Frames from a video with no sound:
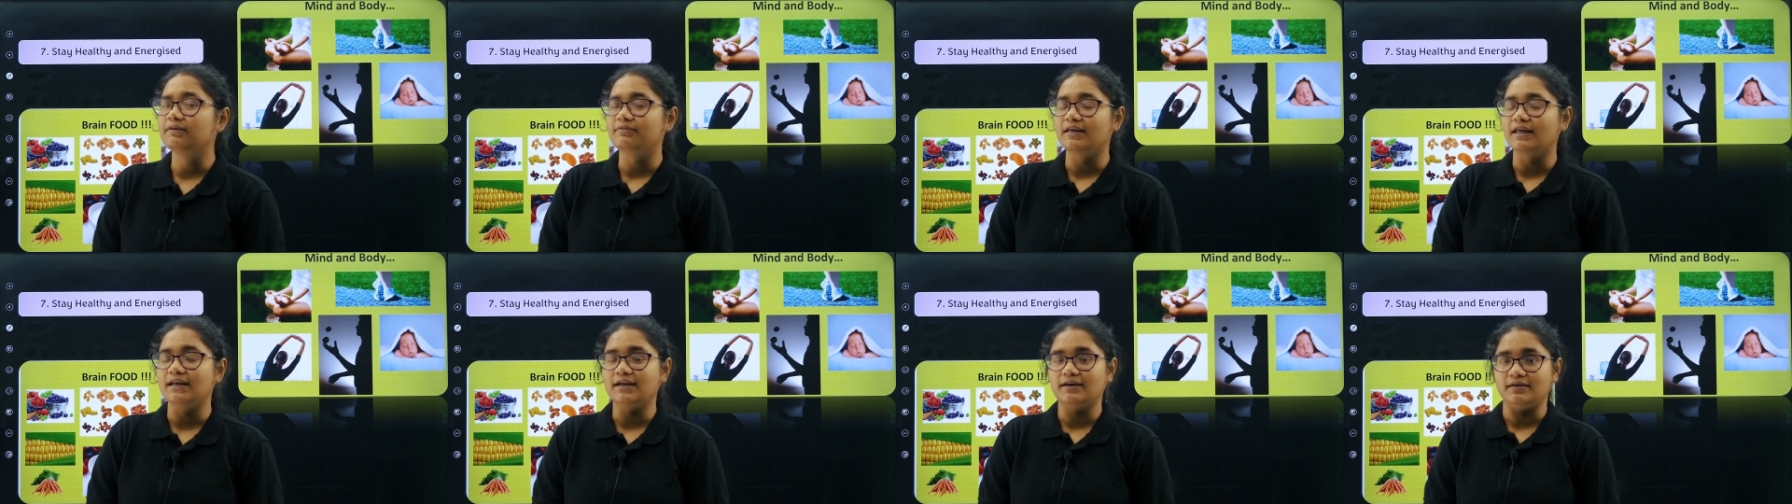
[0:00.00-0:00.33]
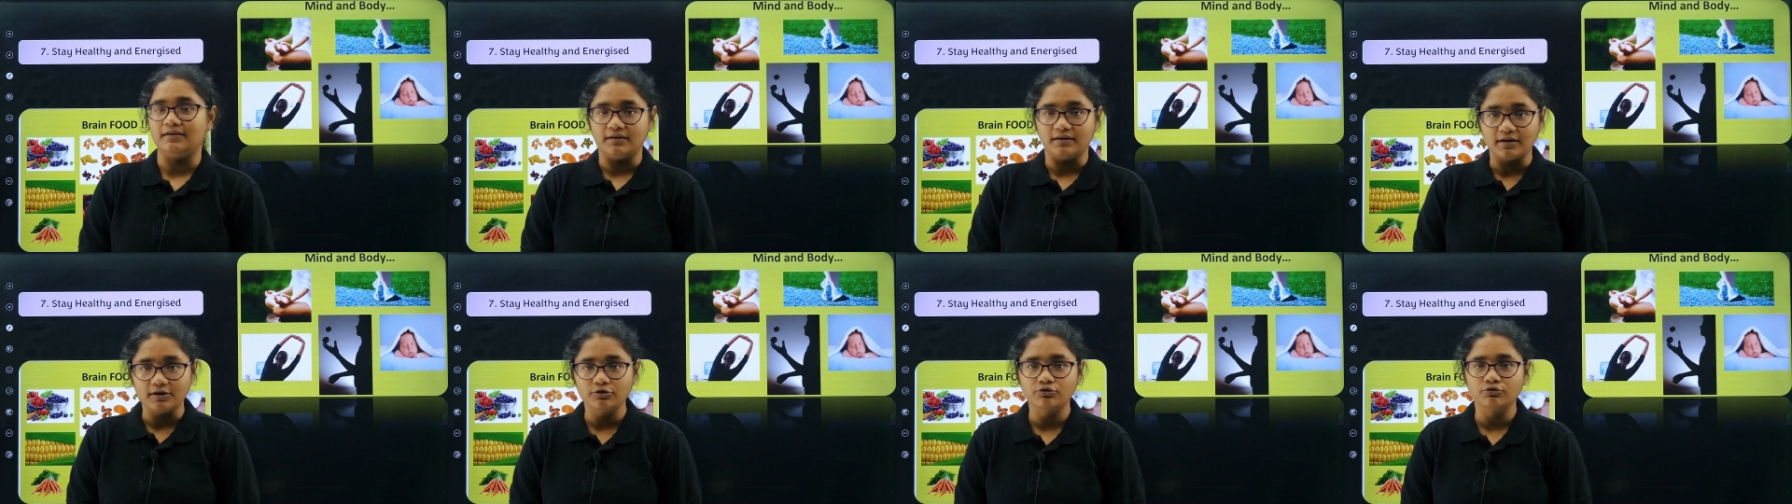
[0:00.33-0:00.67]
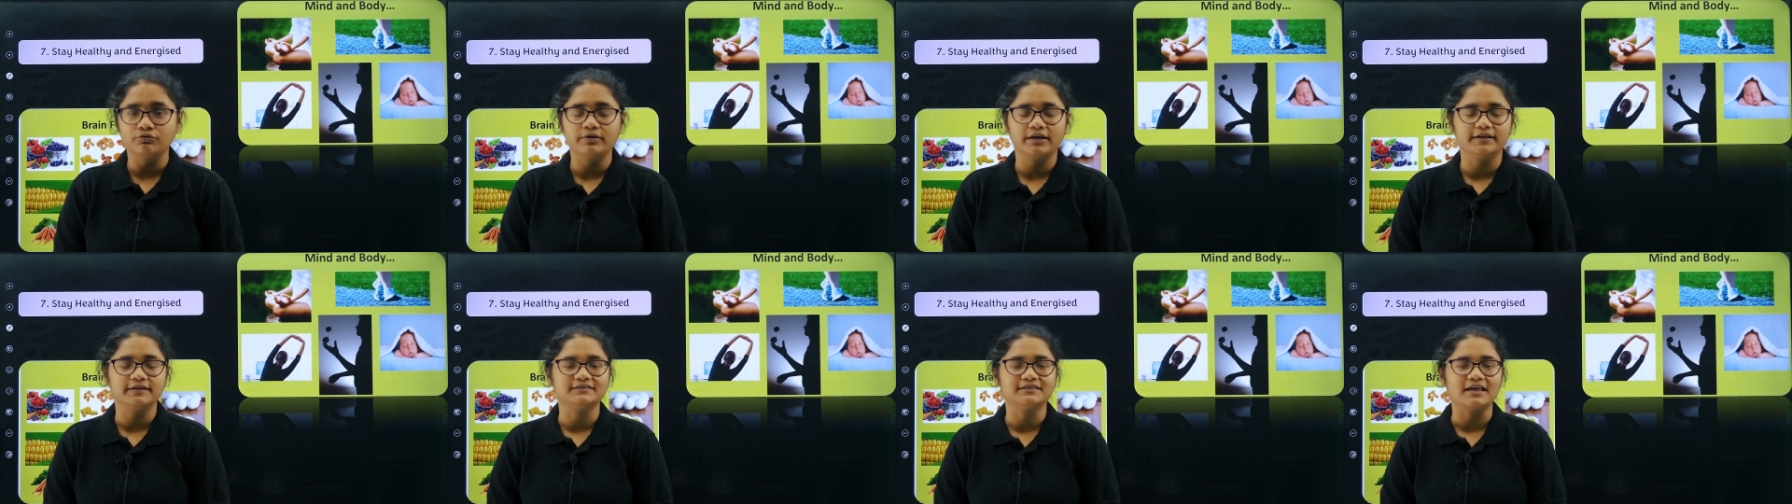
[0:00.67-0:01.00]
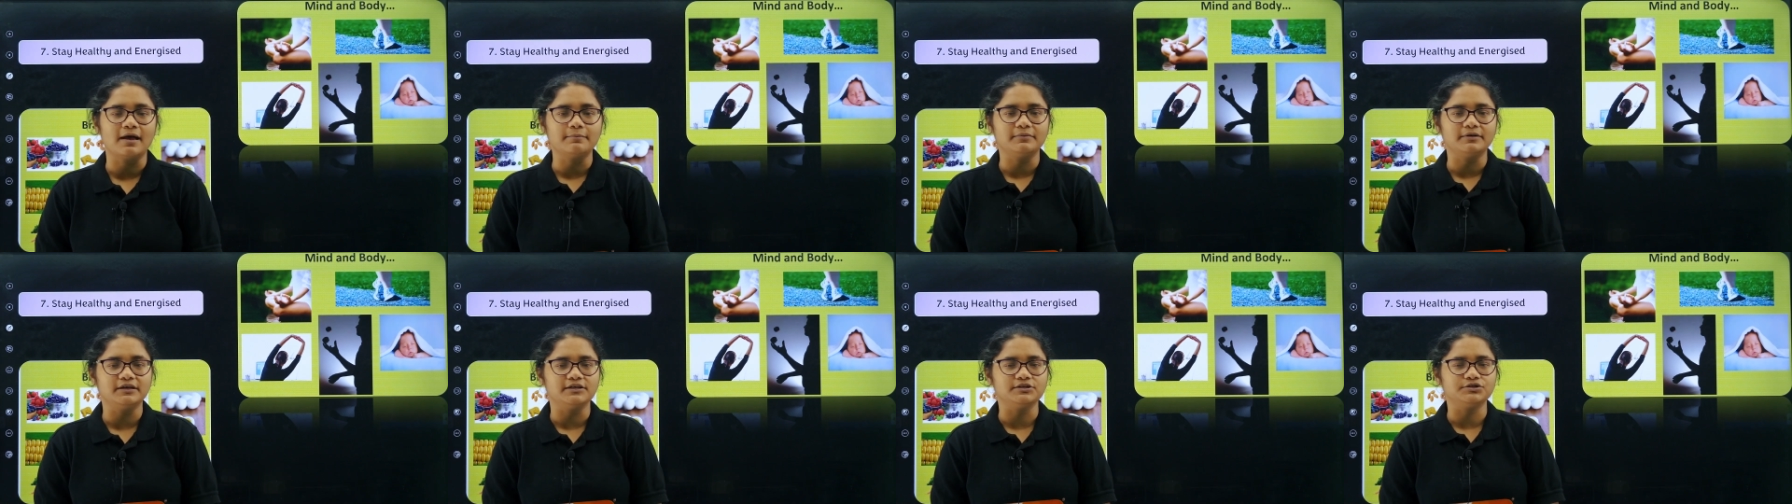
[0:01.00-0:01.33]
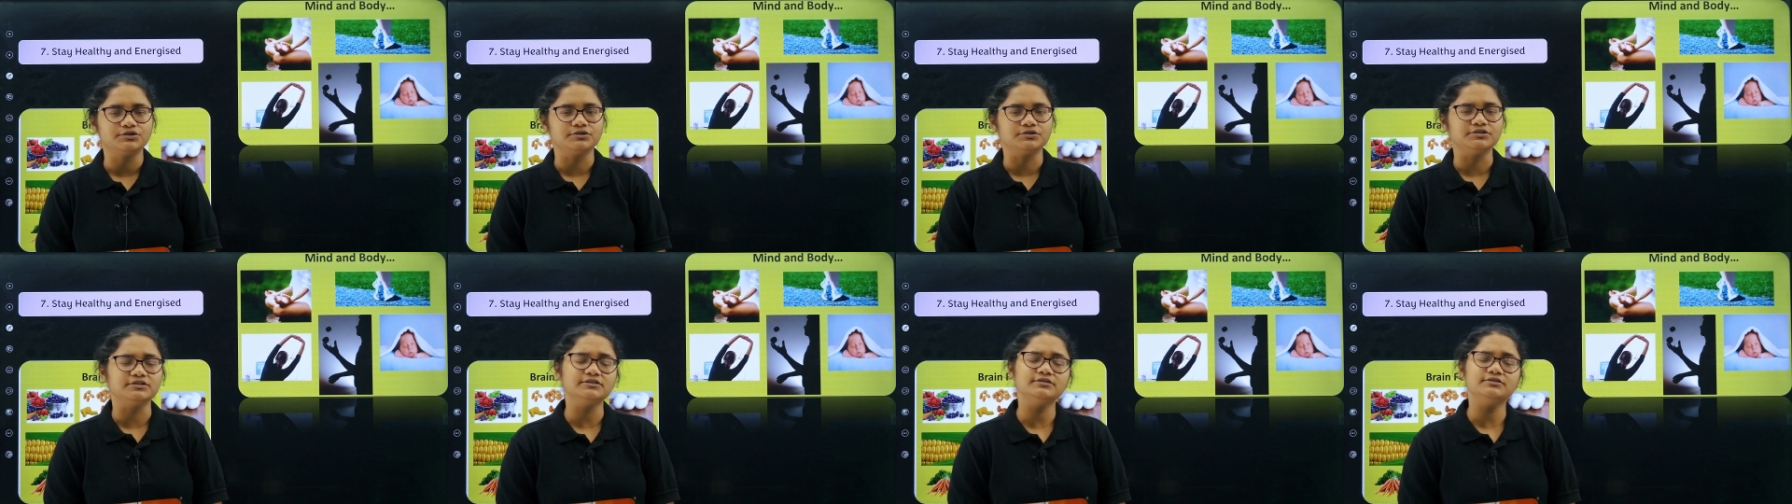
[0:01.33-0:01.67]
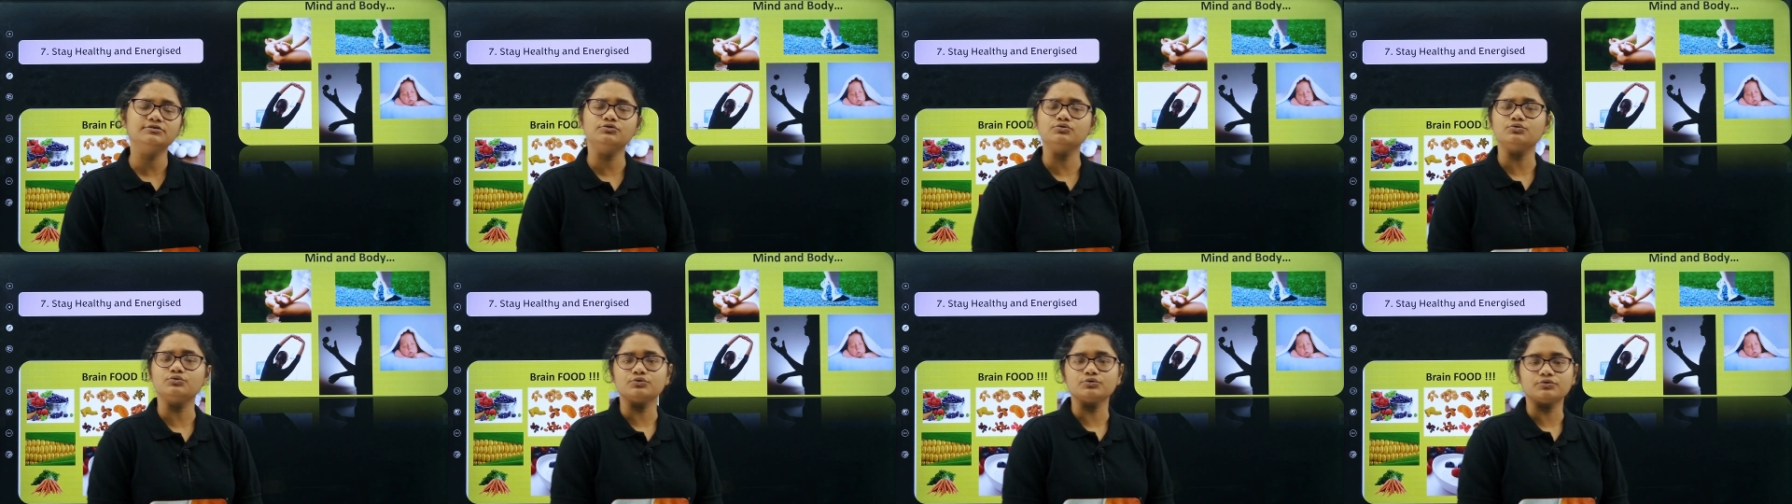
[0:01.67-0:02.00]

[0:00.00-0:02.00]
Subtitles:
very near to the examination, just 2